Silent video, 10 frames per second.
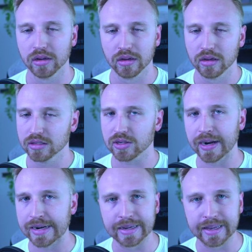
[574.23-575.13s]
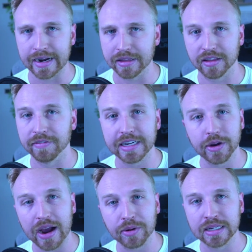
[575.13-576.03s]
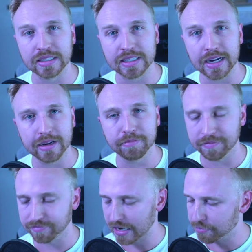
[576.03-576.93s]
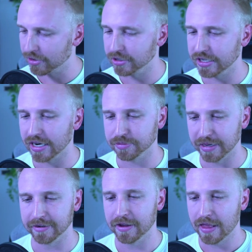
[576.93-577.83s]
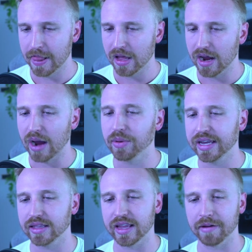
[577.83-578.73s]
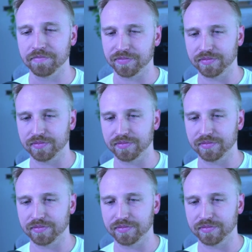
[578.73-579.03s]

Sorry I didn't get the video out in time. I apologize, but I would get them.